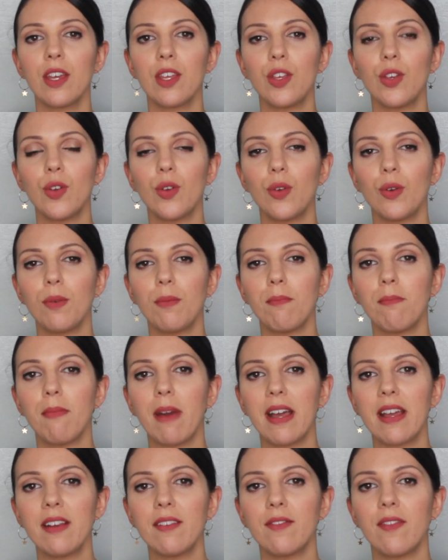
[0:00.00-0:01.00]
you
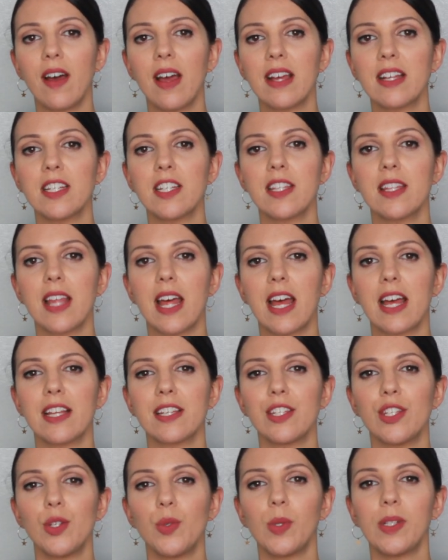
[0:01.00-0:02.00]
might find
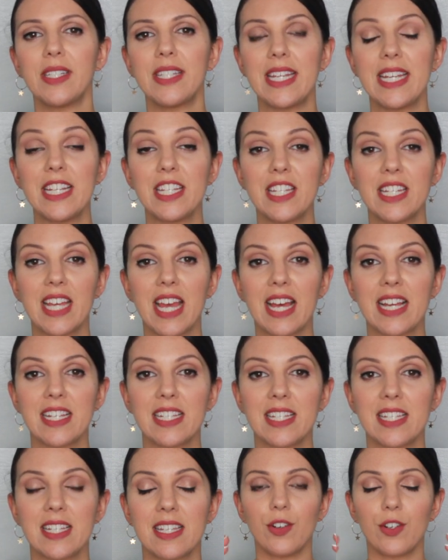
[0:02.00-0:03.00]
that you will need to
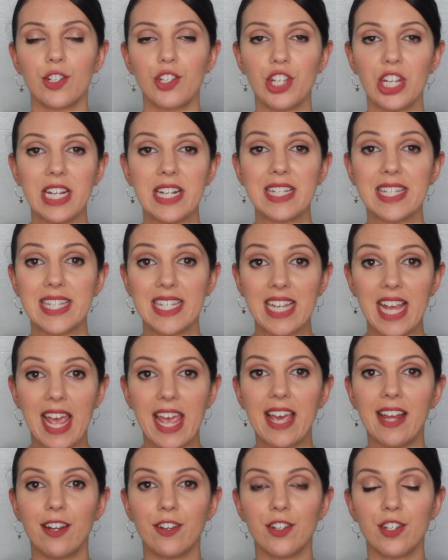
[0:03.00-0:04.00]
get your jeans
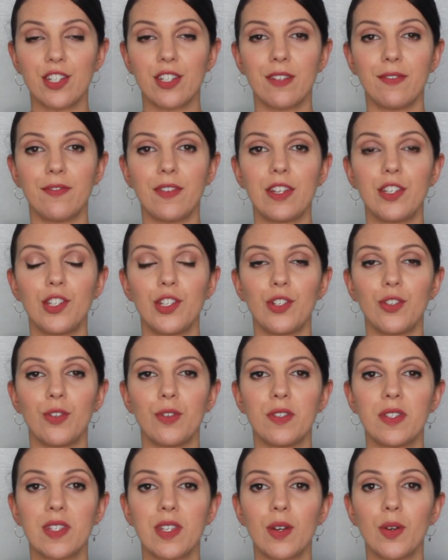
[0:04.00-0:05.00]
tailored to fit
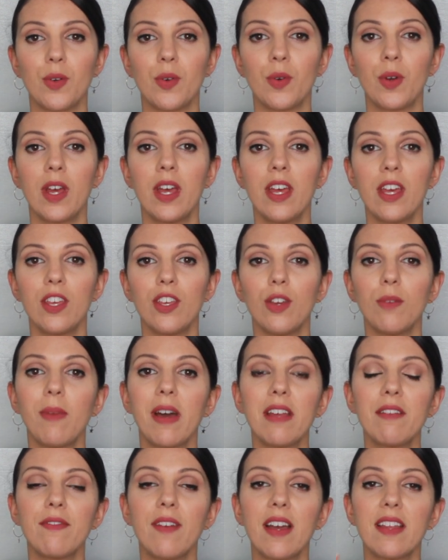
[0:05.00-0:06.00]
you. So you
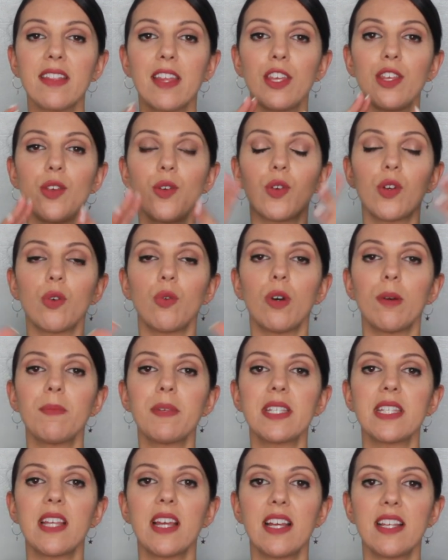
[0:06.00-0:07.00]
might find that you go up
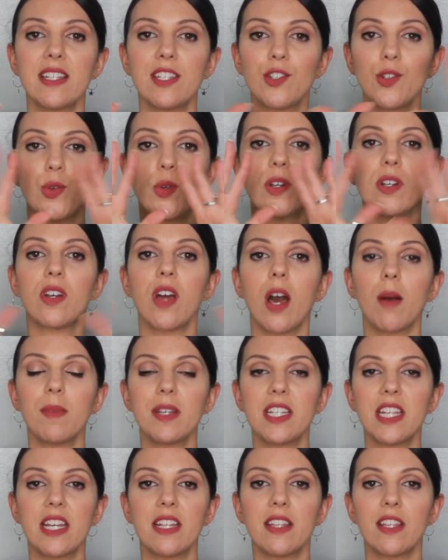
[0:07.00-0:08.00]
a size to
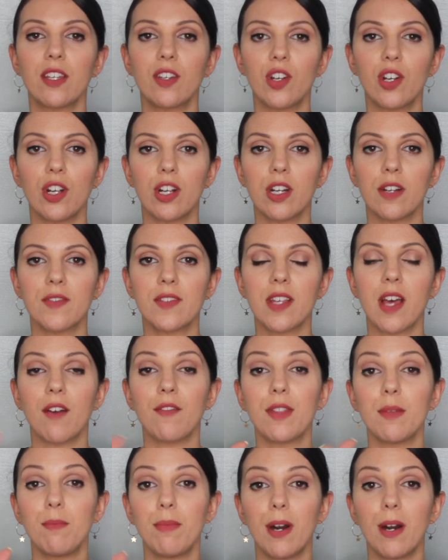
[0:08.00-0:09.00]
accommodate the curves
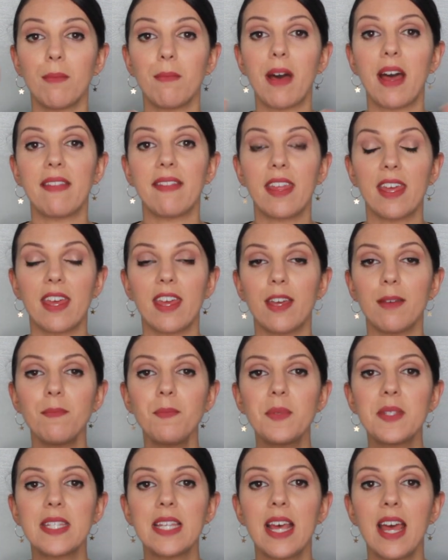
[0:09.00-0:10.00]
of the bum and the
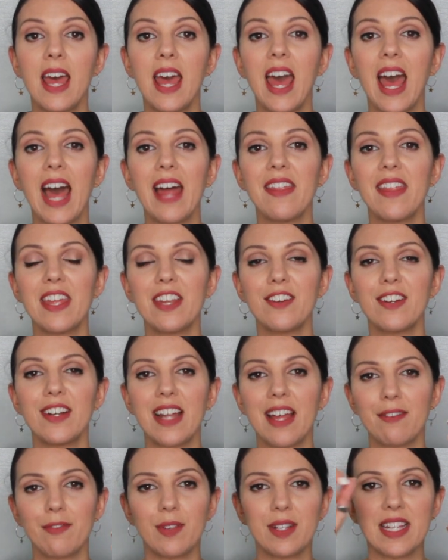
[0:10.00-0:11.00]
hips, and then you're
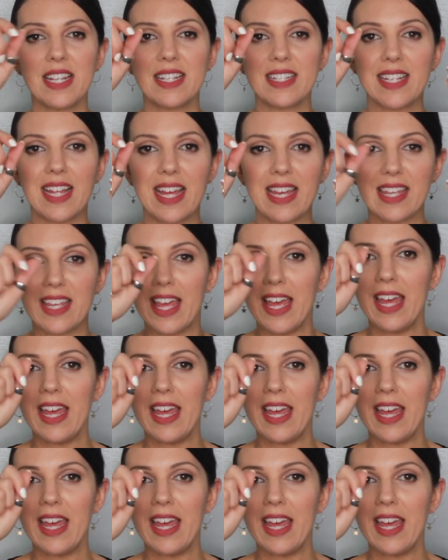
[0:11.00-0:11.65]
left with this like